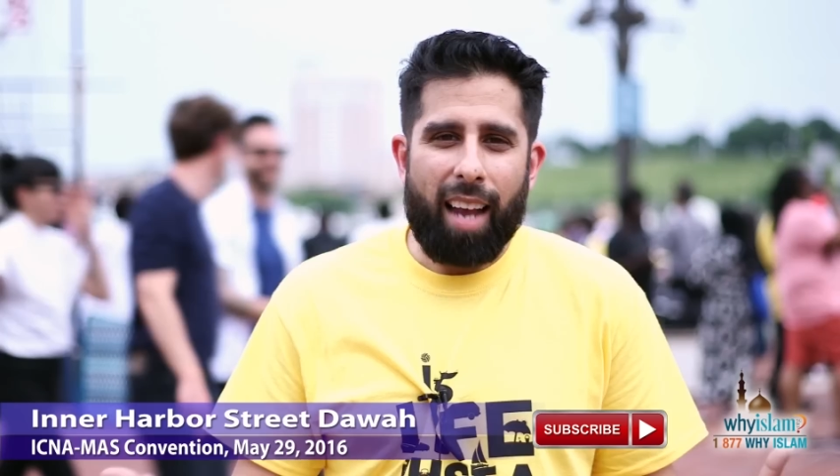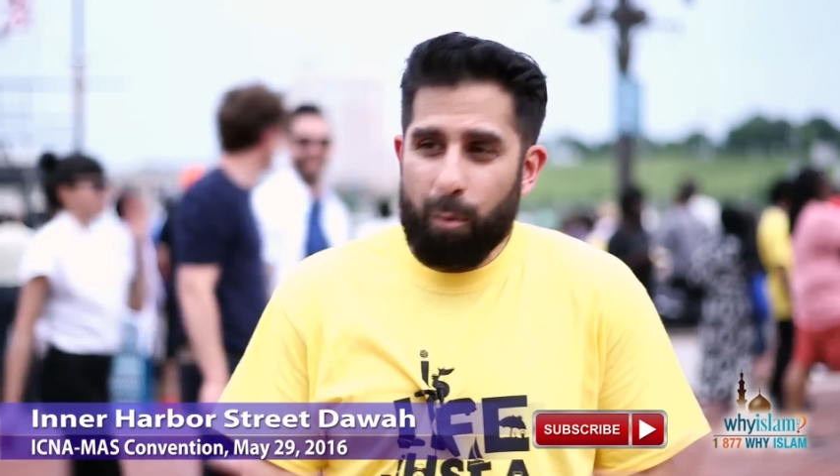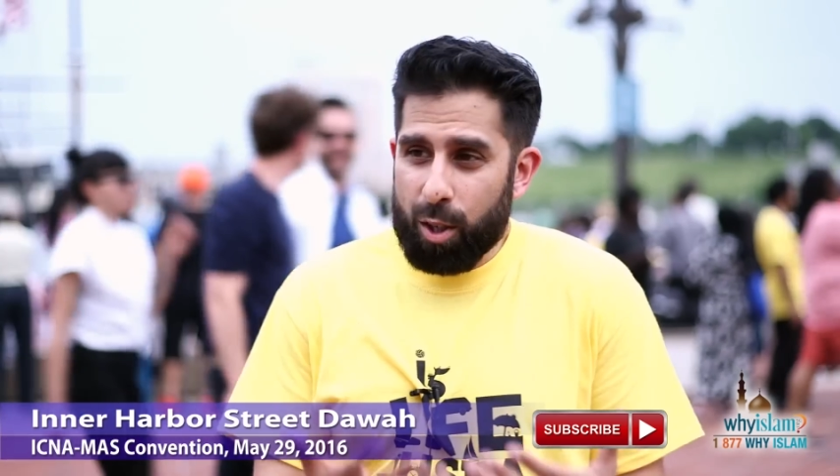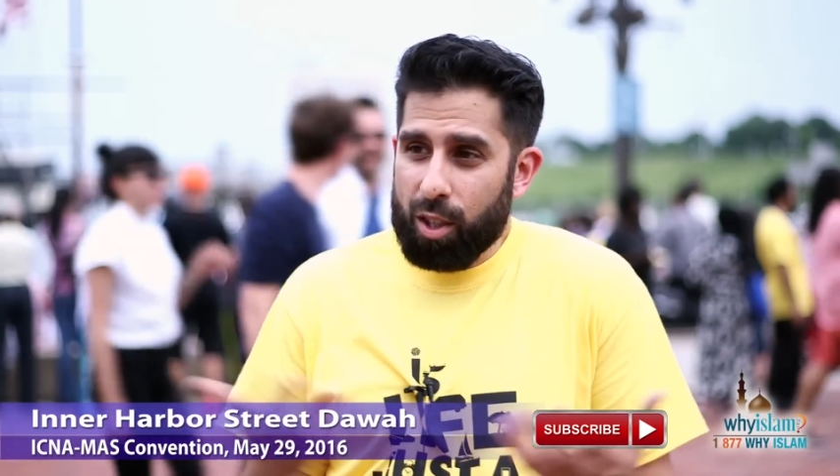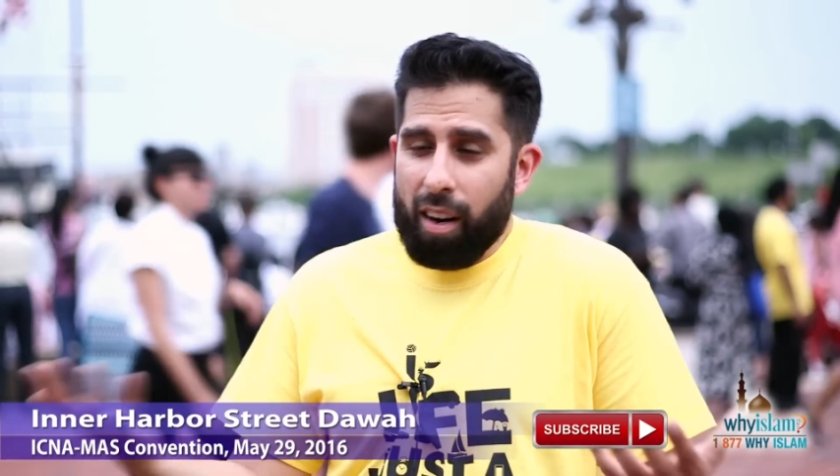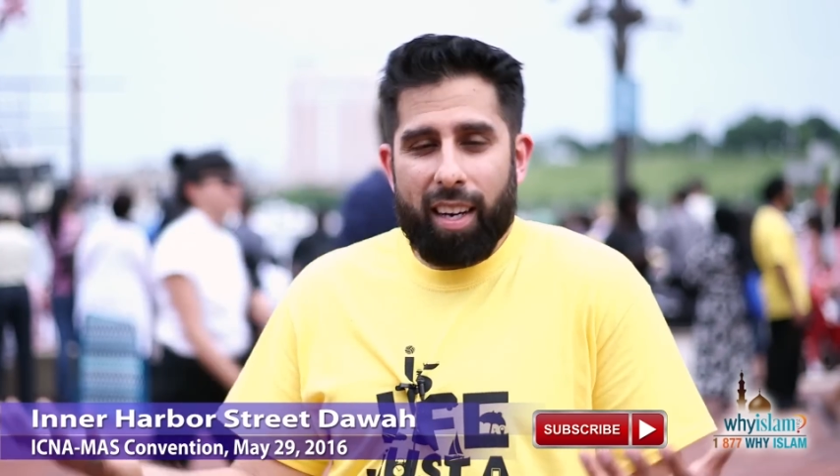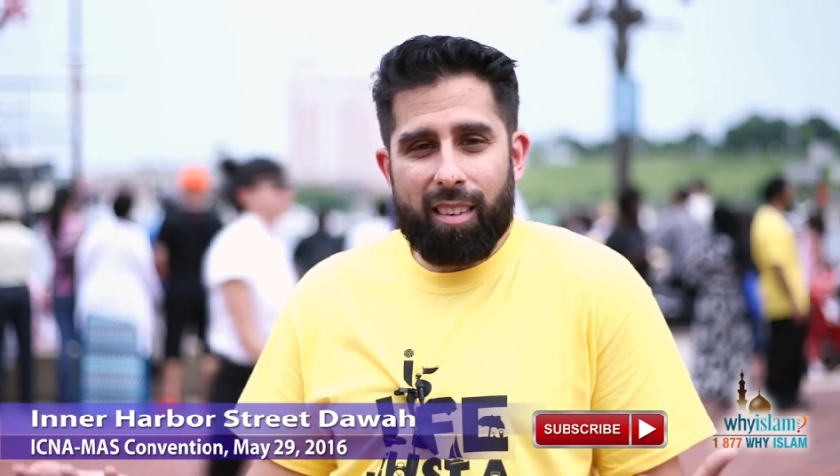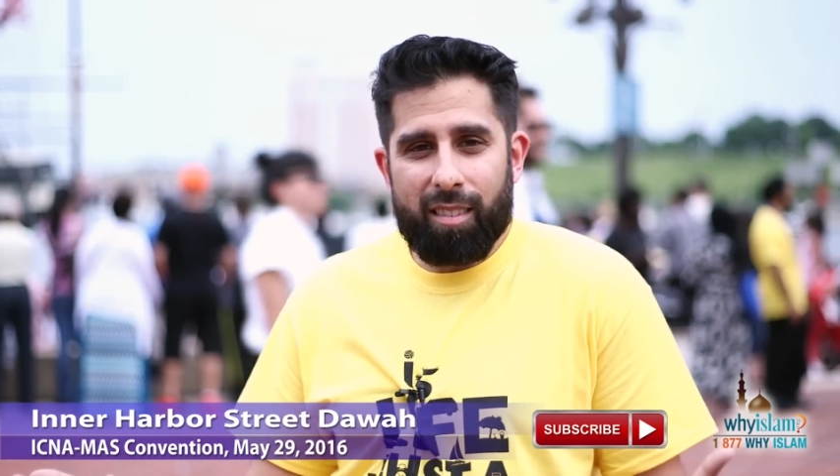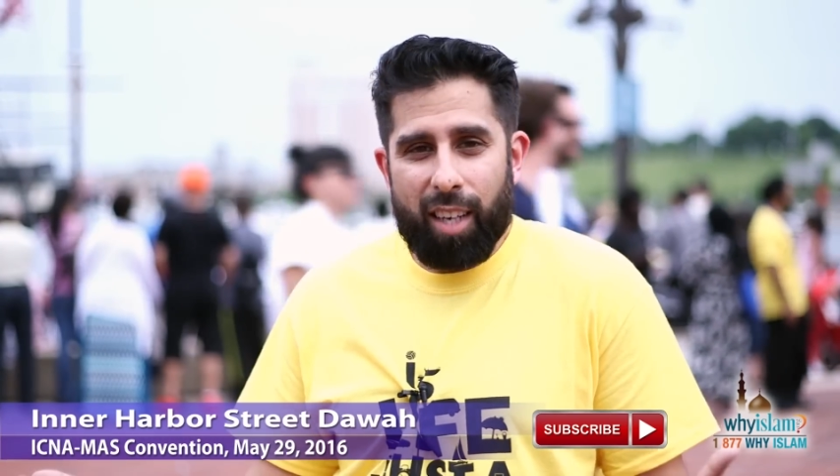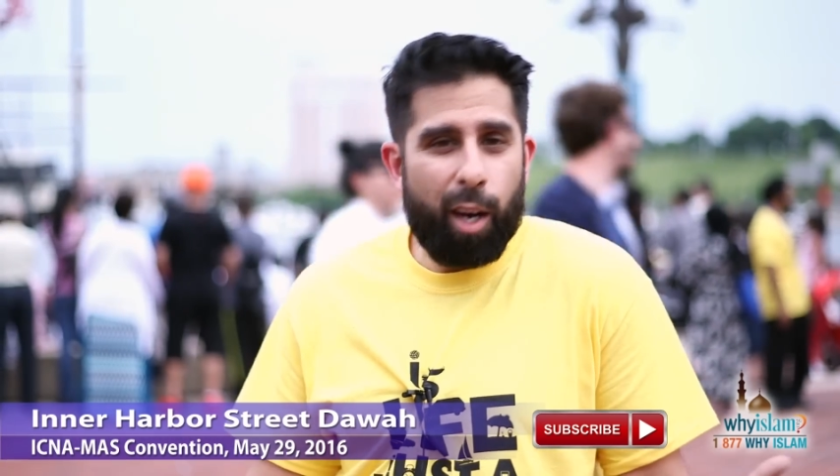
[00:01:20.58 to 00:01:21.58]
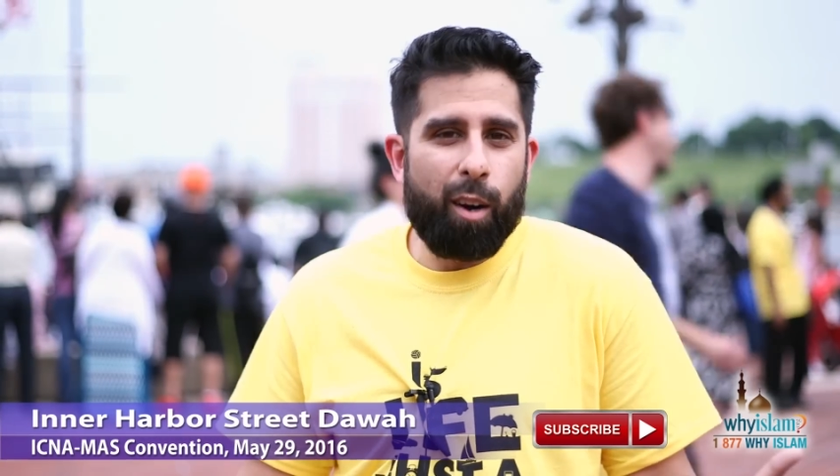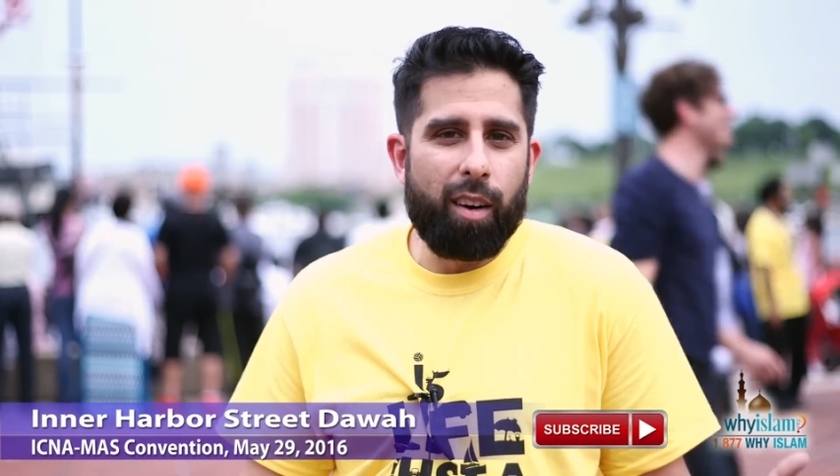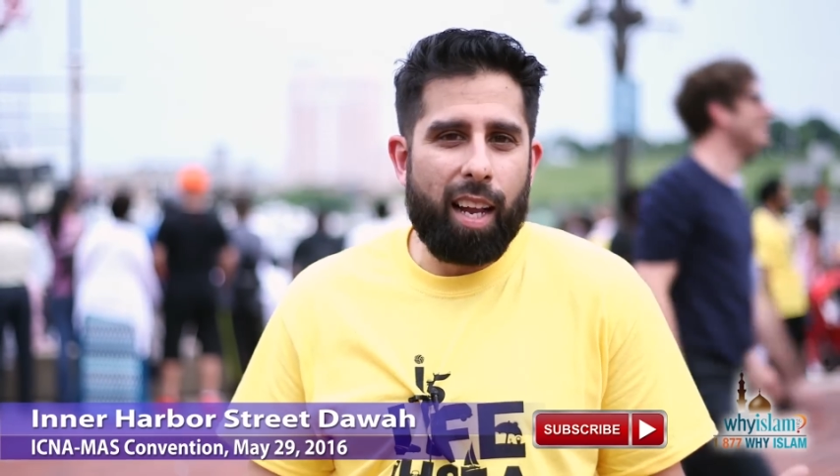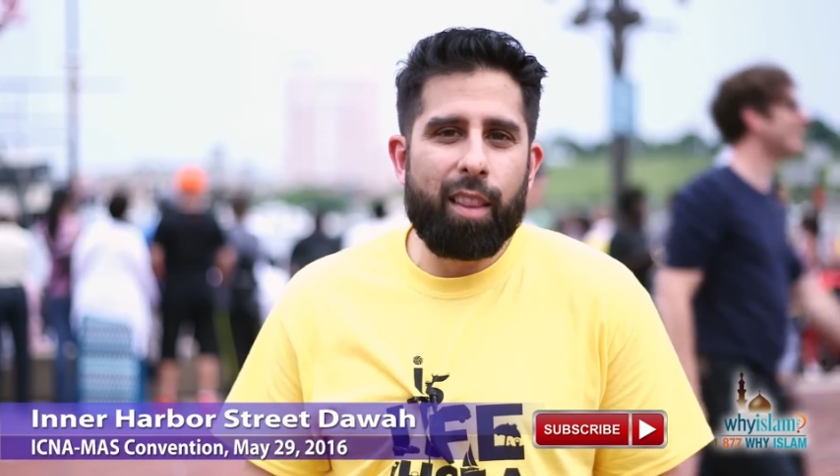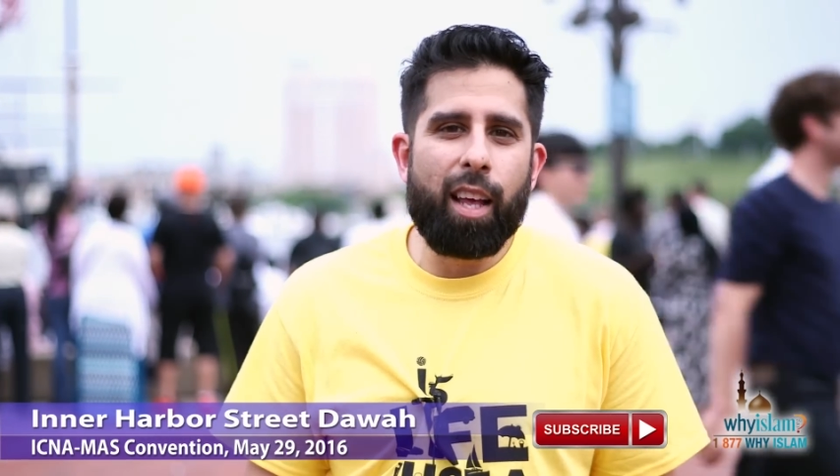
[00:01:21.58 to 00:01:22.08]
And we're starting here
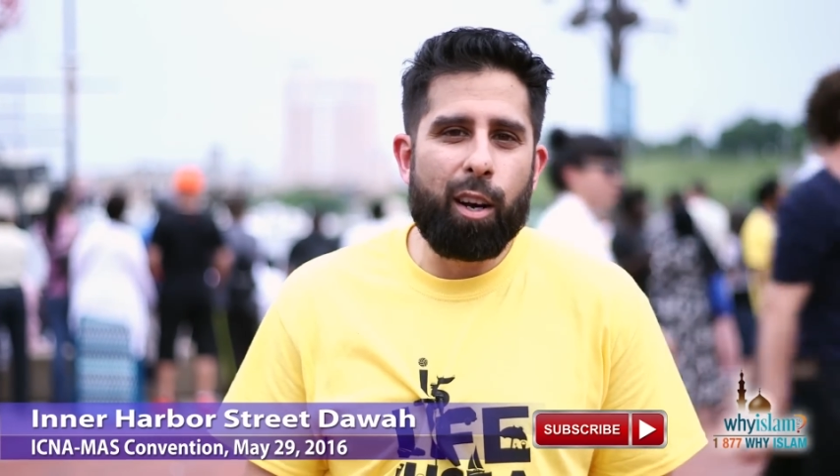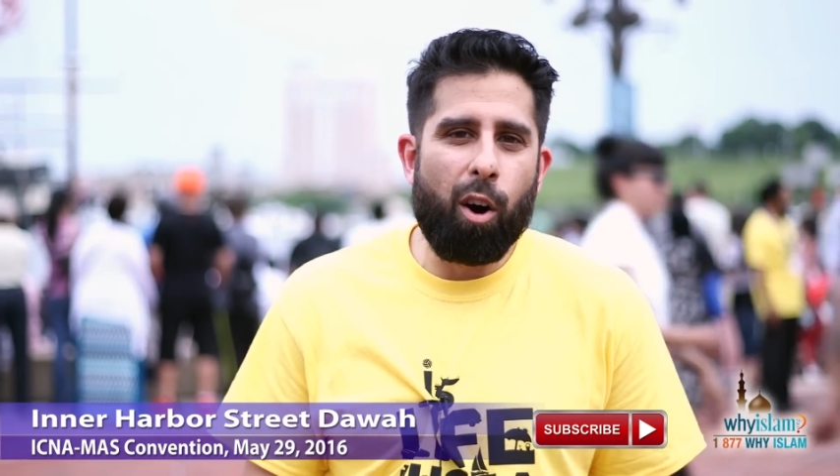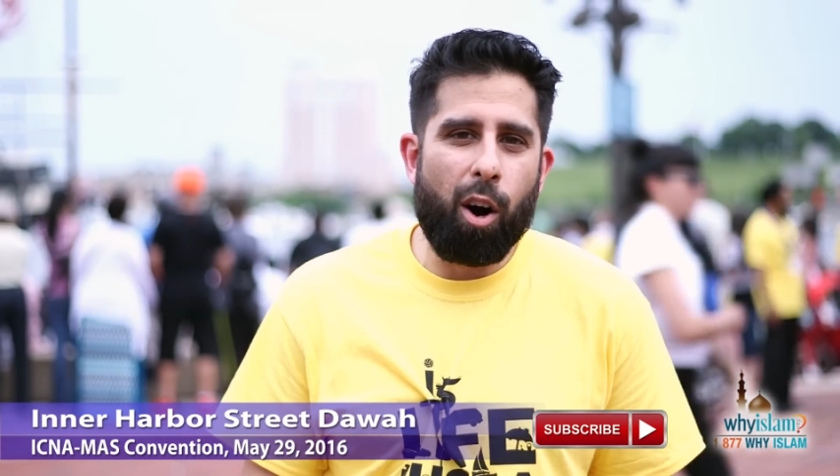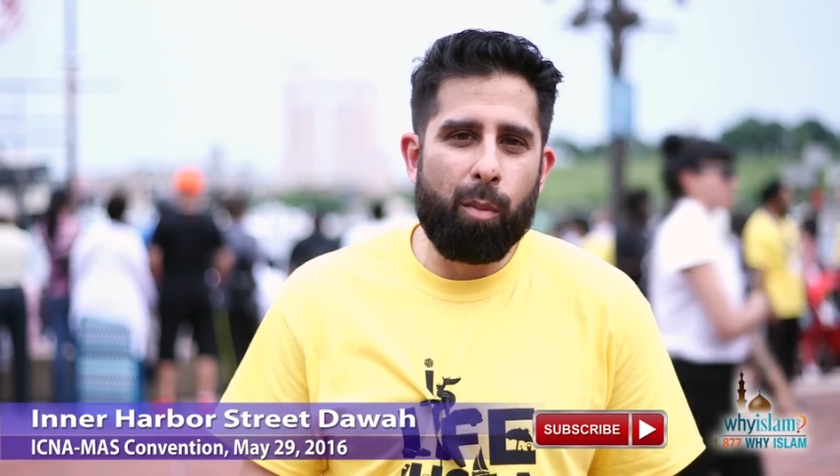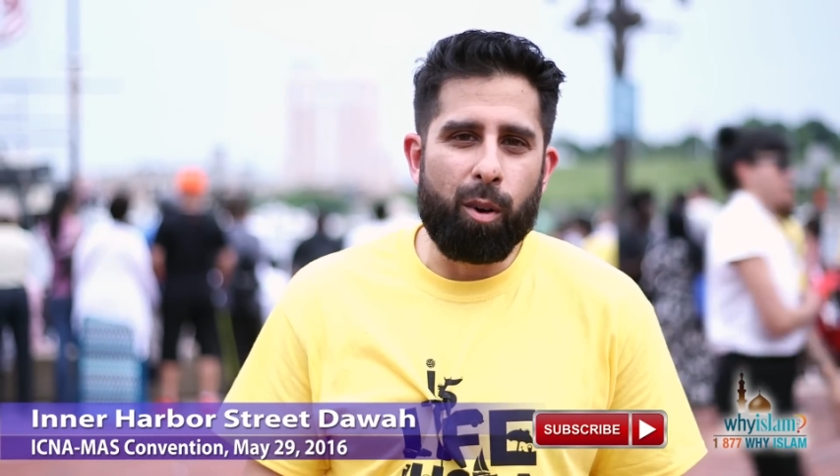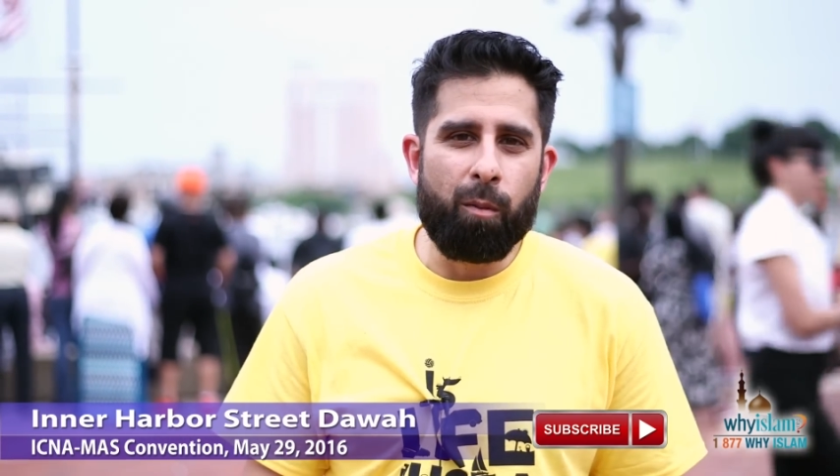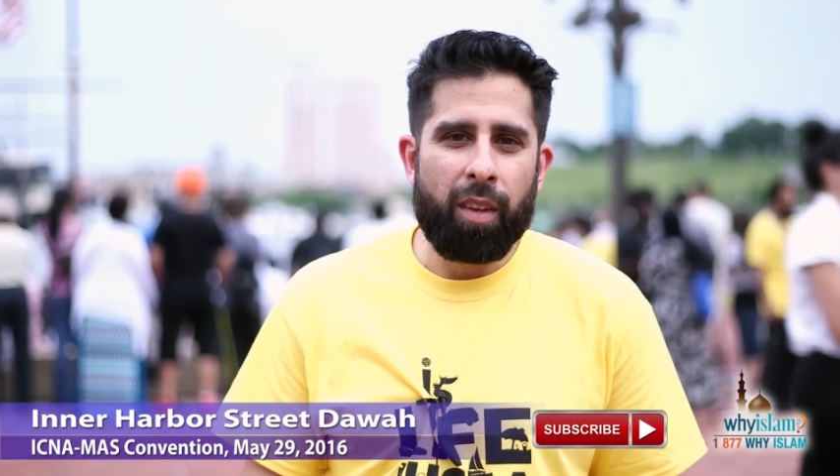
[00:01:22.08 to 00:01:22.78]
in the inner harbor.